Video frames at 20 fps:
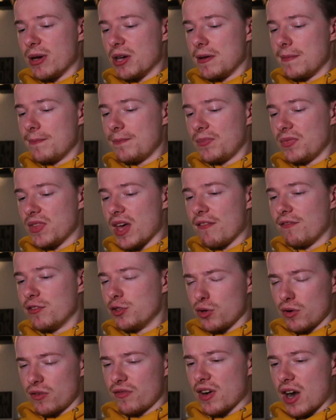about that
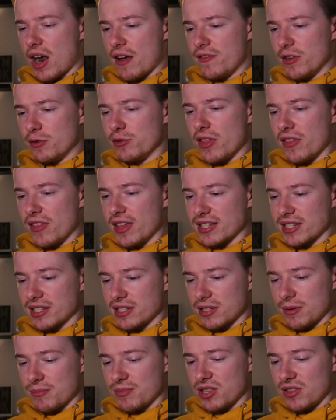photographer, I feel that
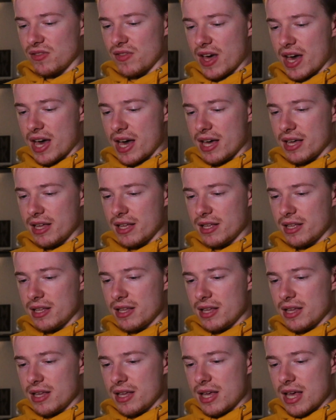this is something that
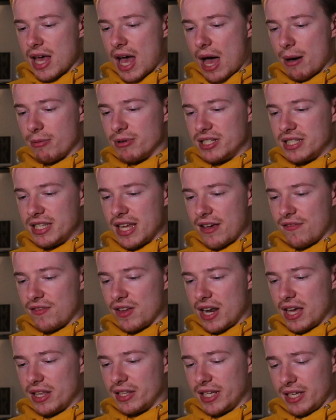I would
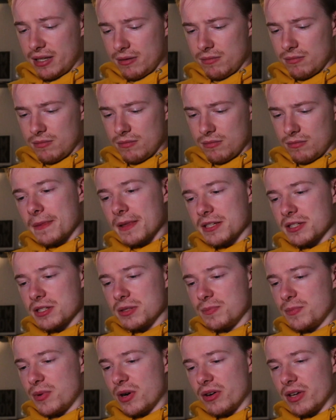definitely,
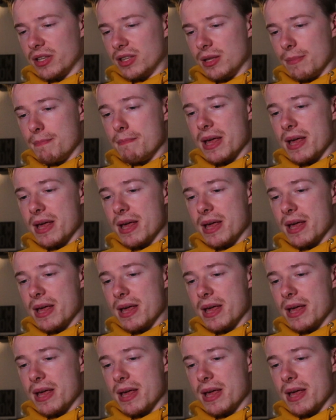this is brilliant.